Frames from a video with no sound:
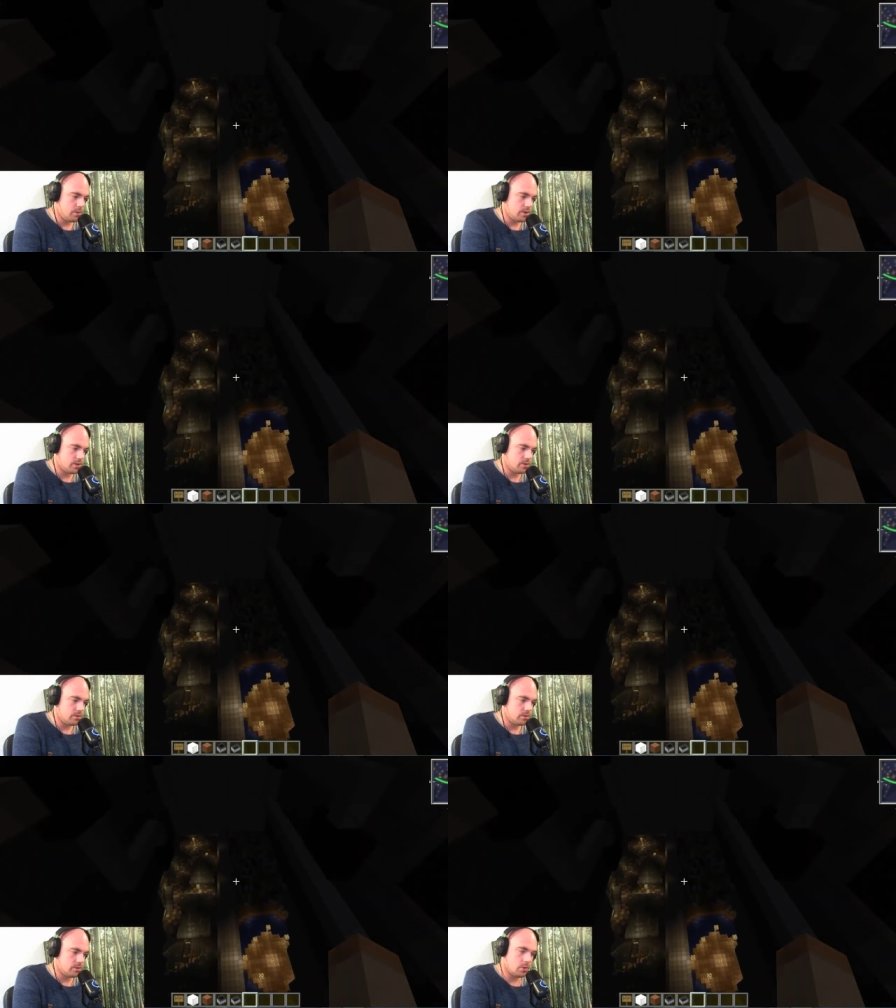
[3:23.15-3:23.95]
we
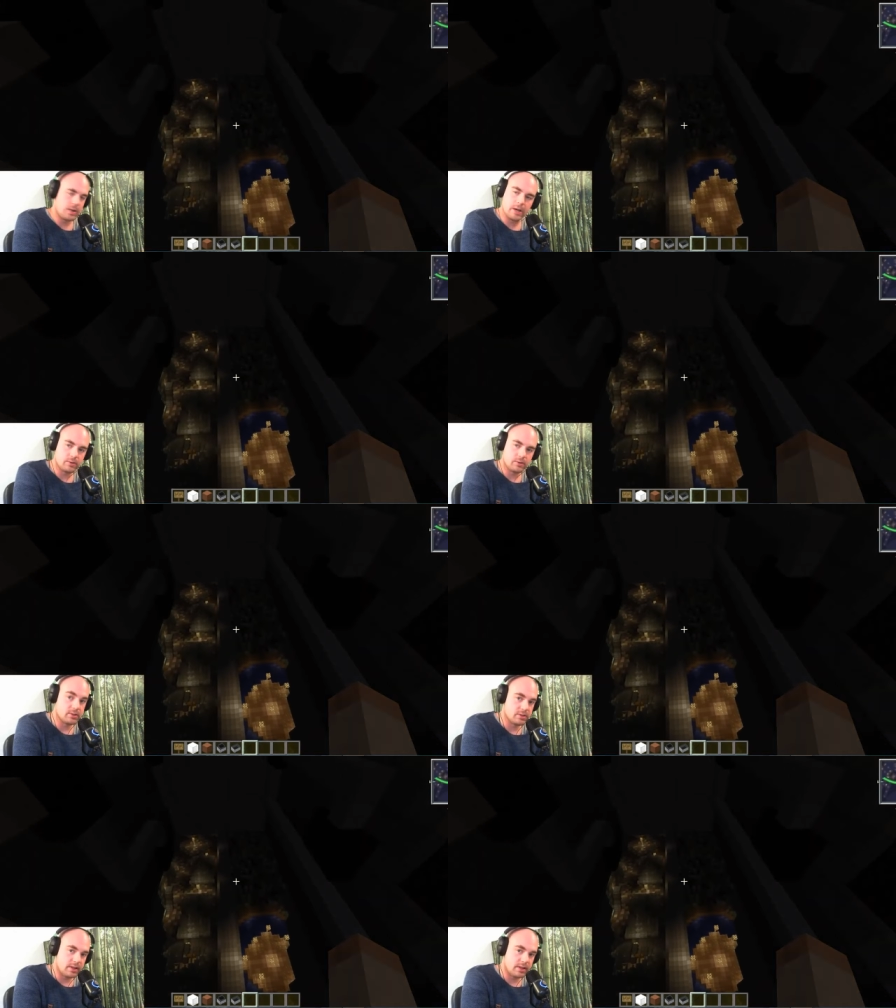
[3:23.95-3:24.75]
should go down to
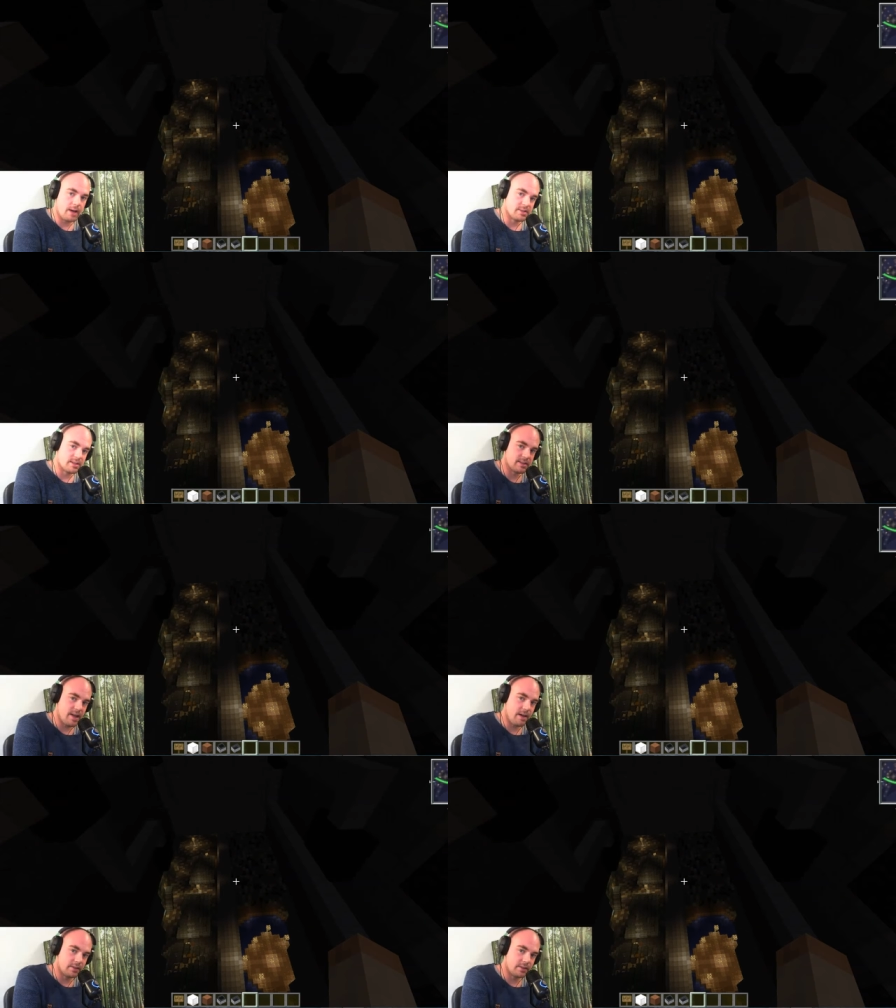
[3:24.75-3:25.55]
the slums
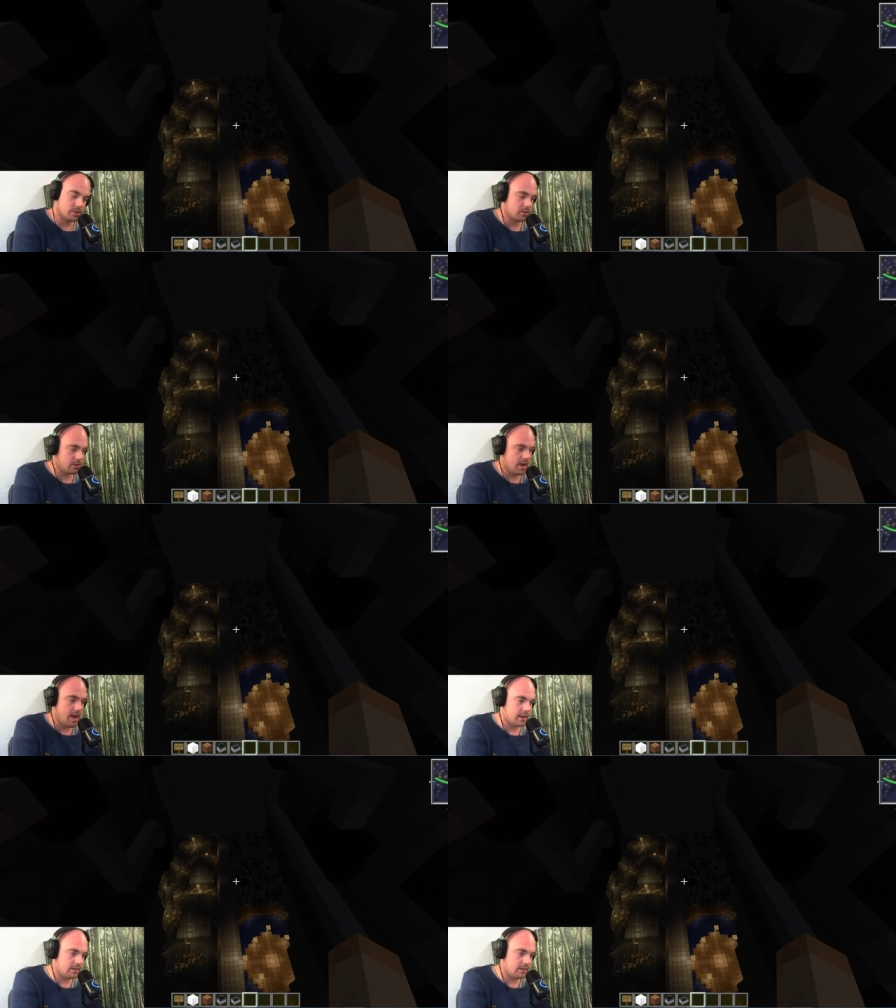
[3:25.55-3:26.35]
and have a look
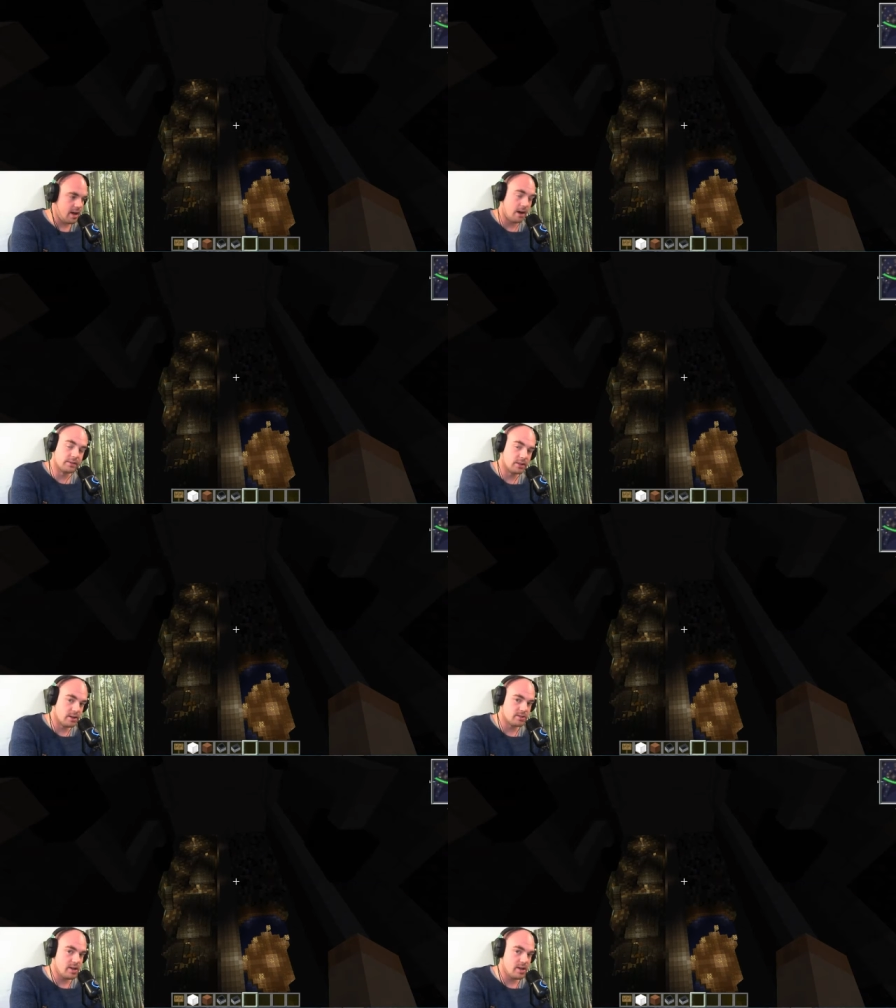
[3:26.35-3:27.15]
at the
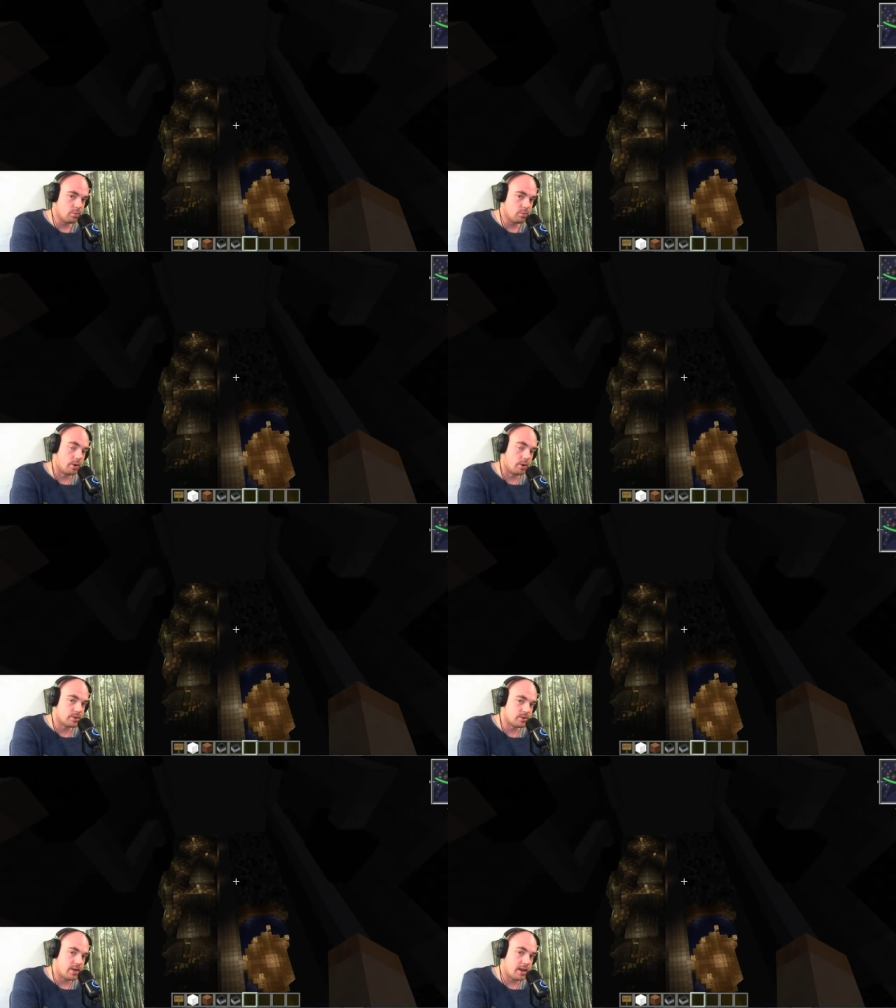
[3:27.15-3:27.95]
Avalanche
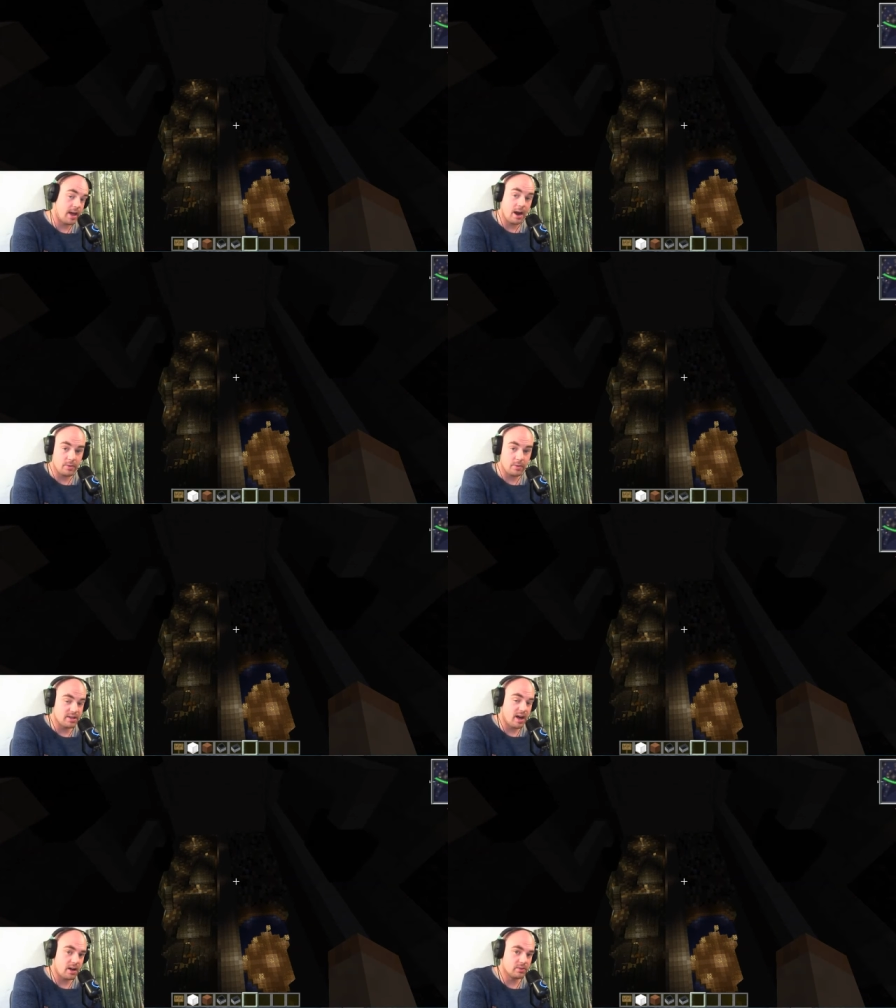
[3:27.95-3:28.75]
headquarters and
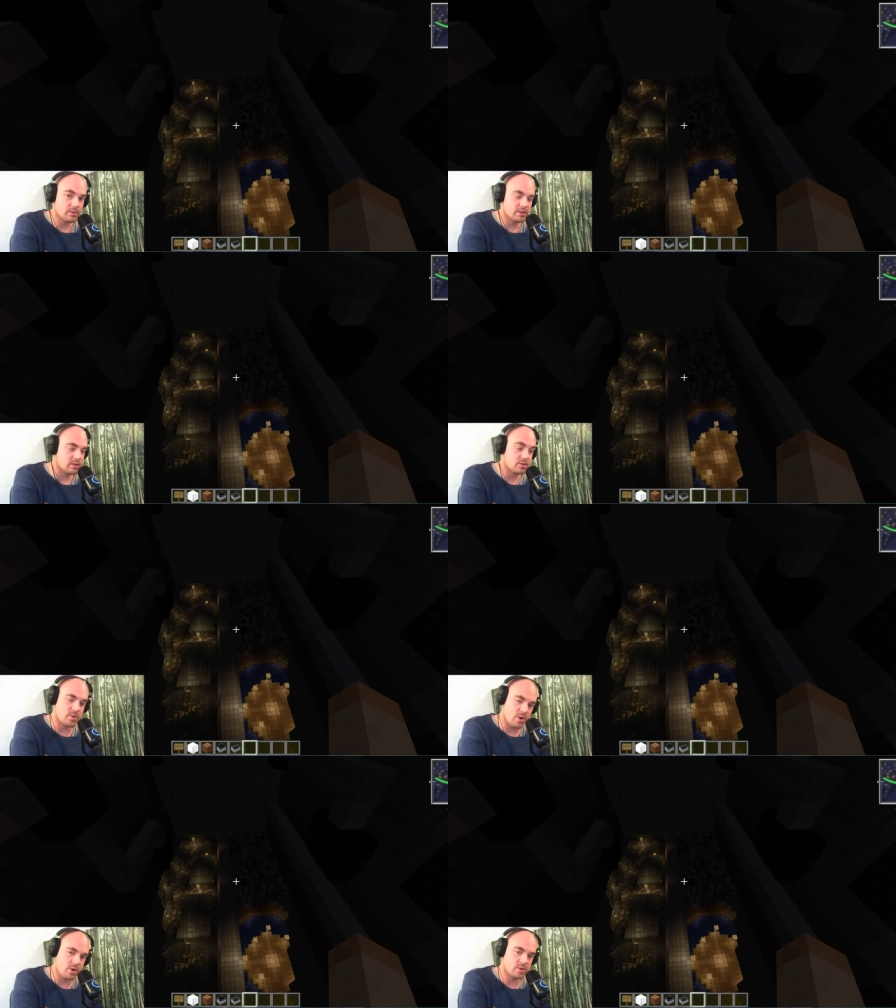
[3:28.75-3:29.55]
Aeris house and the
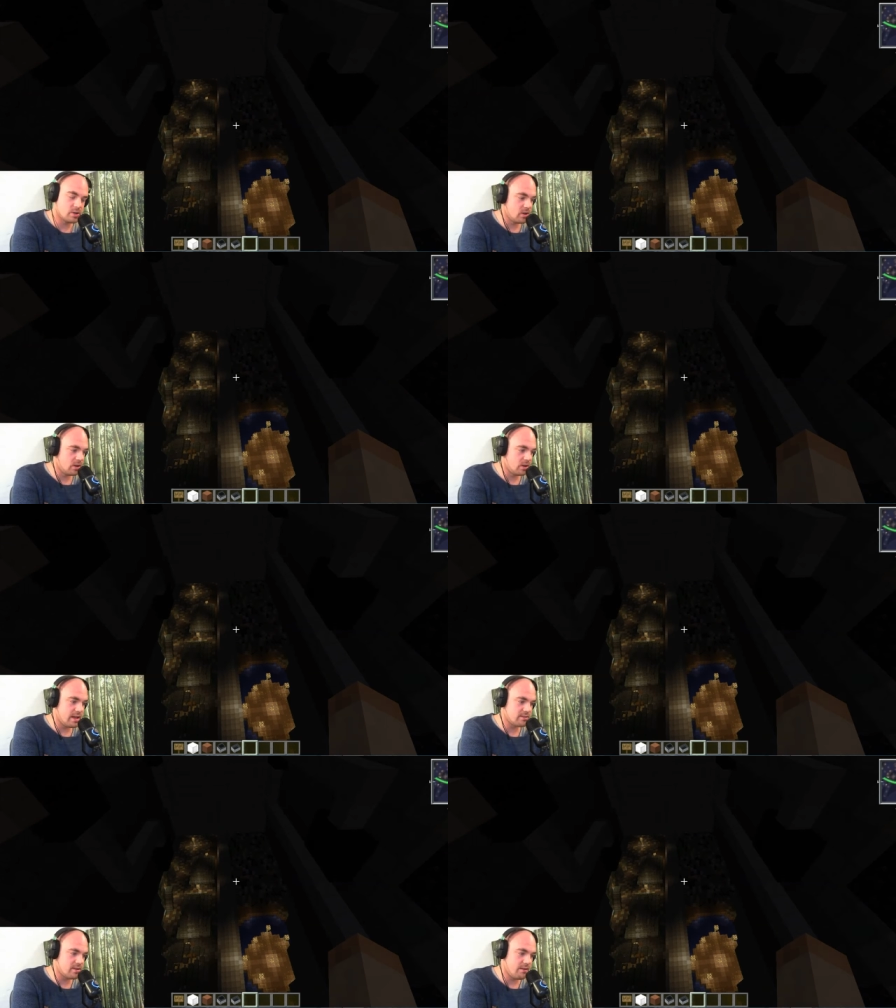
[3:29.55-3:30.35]
church and all
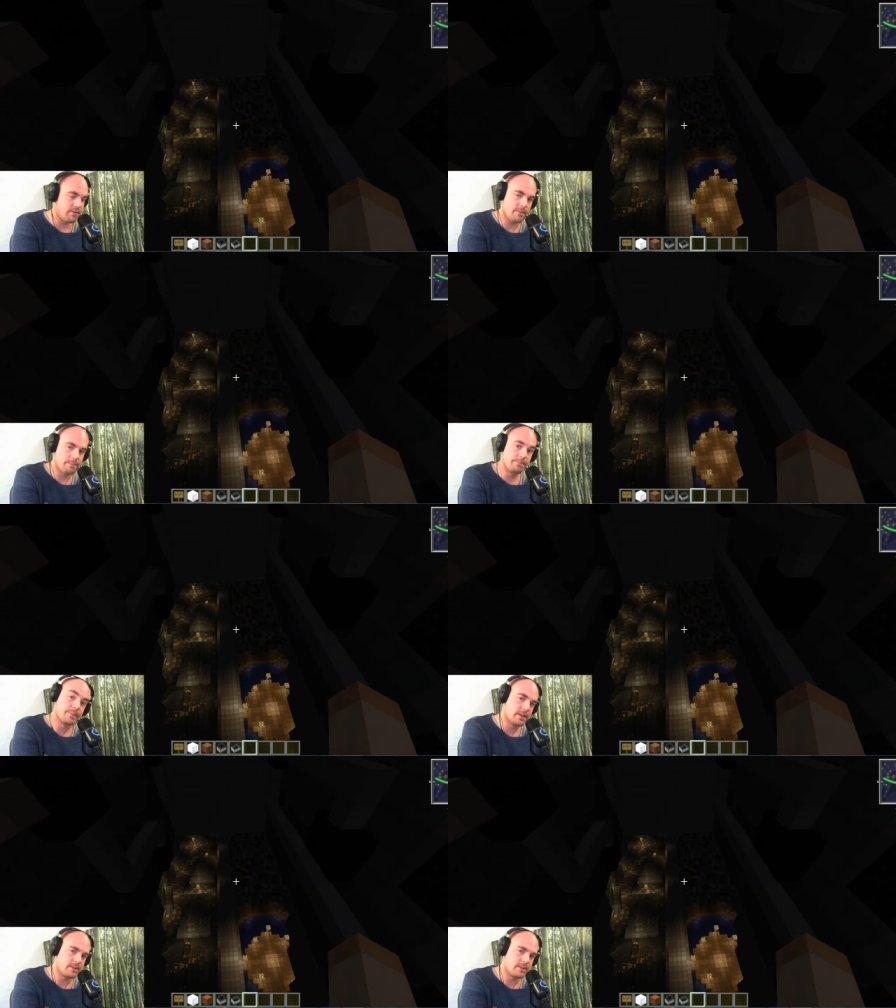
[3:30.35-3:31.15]
that stuff.
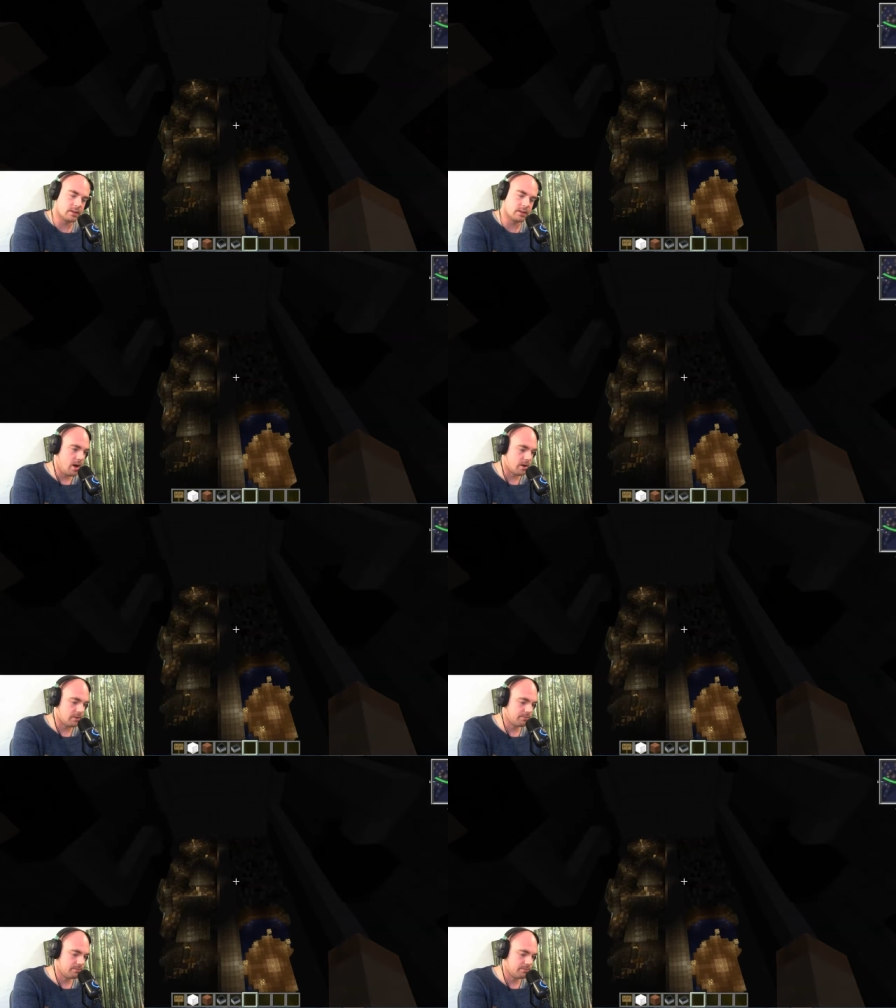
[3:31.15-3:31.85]
Tag along.